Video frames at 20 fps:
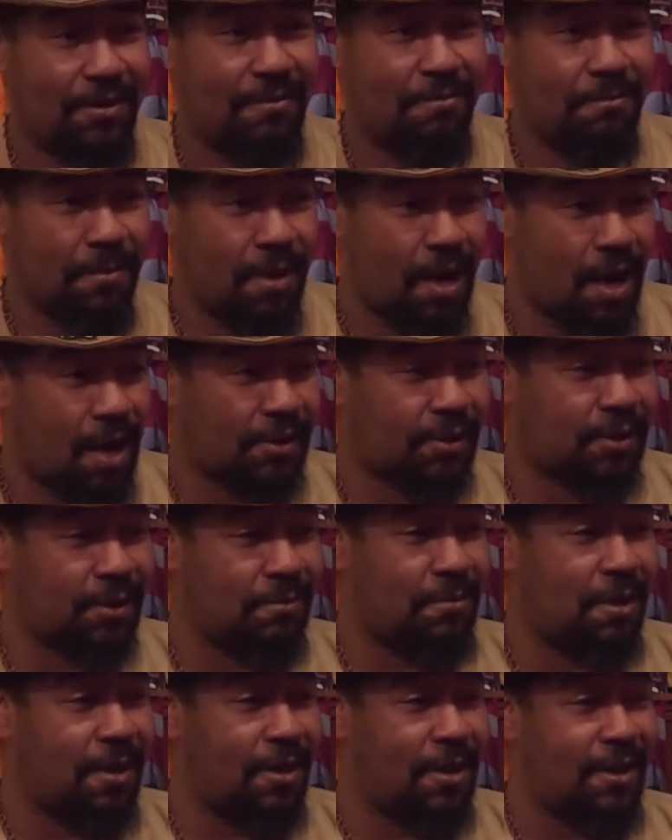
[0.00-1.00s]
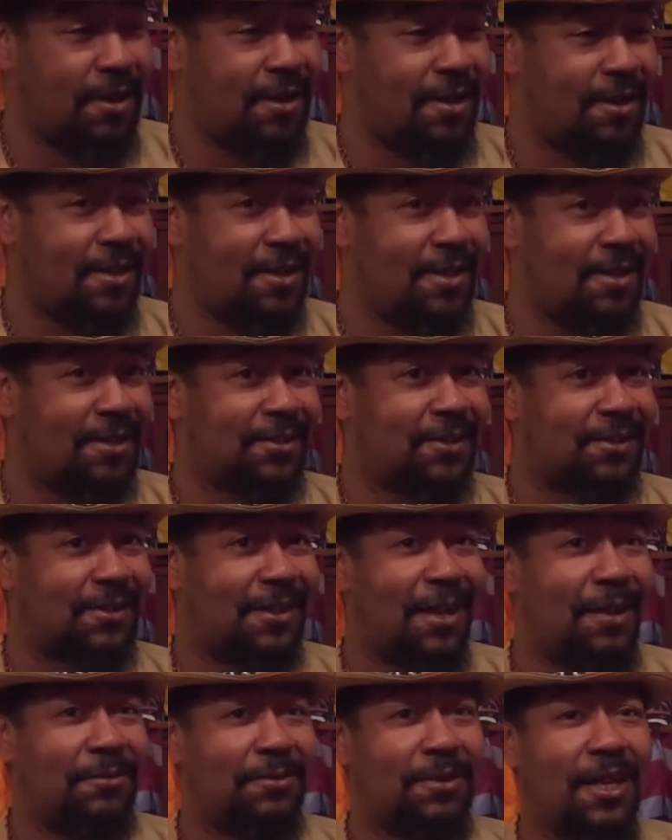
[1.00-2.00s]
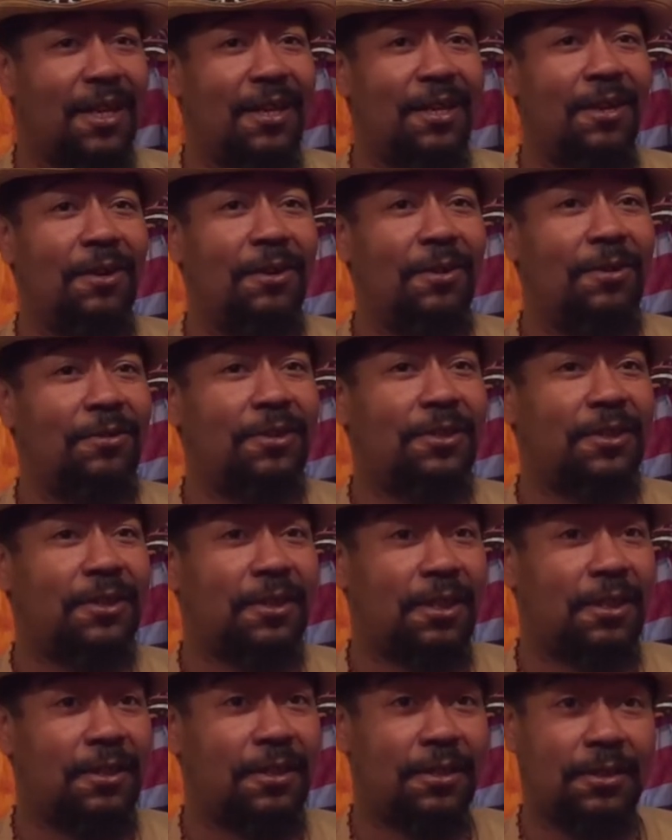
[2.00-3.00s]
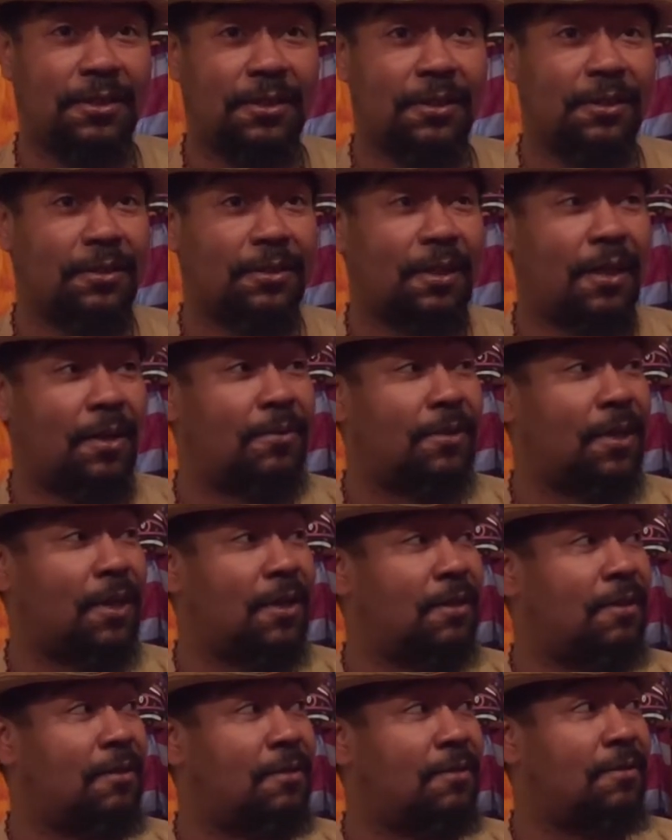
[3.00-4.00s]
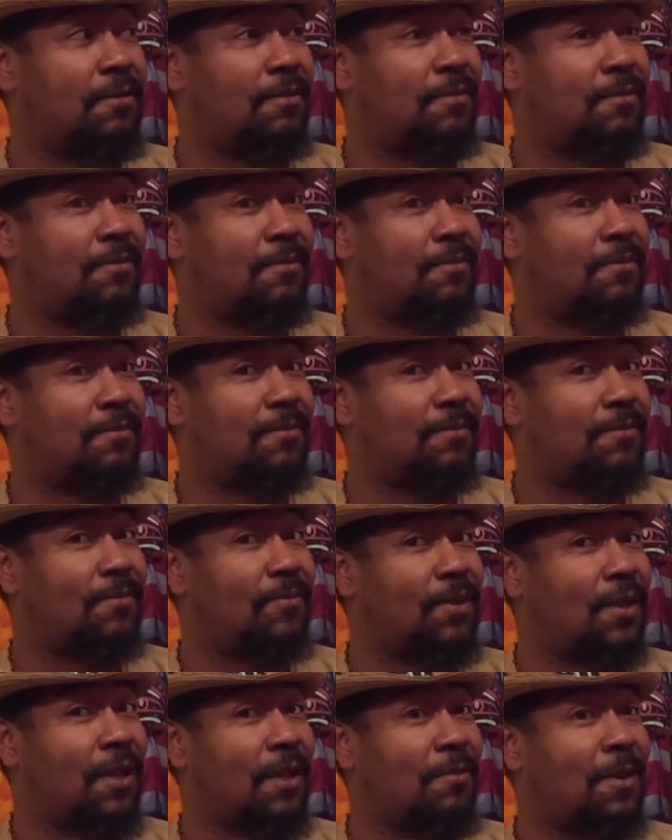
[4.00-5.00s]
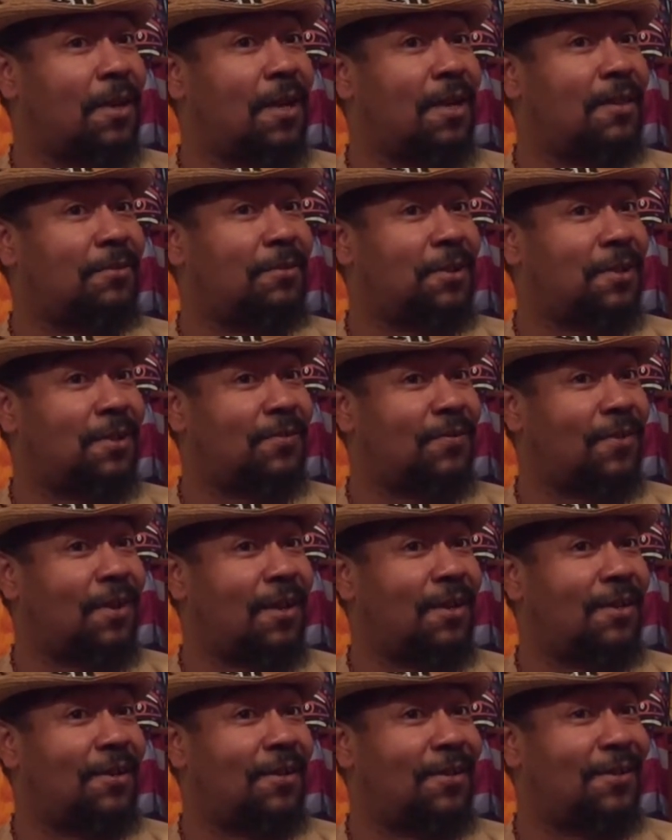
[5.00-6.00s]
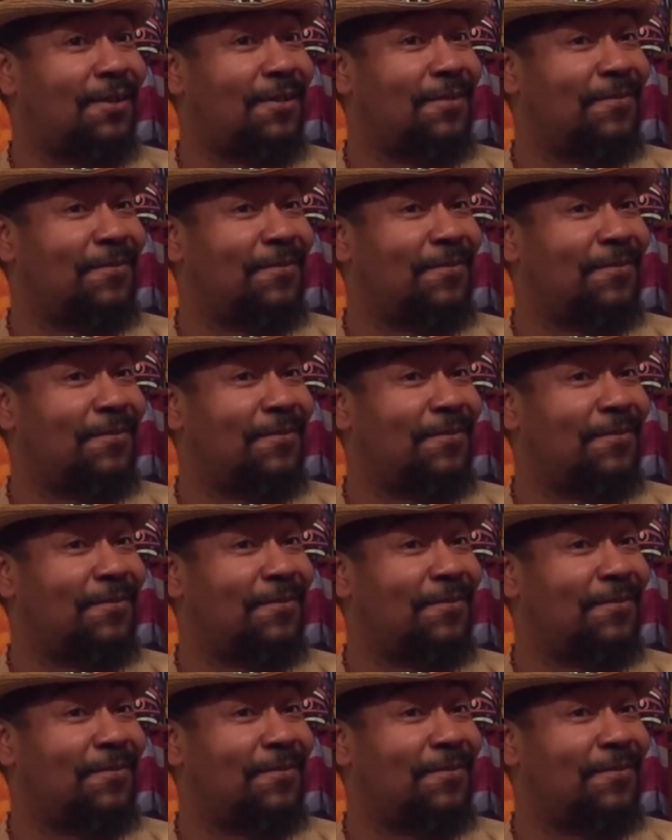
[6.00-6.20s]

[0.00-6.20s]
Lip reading: Maximus. I was like, oh shit, I was like, damn, I got them shits fried hard.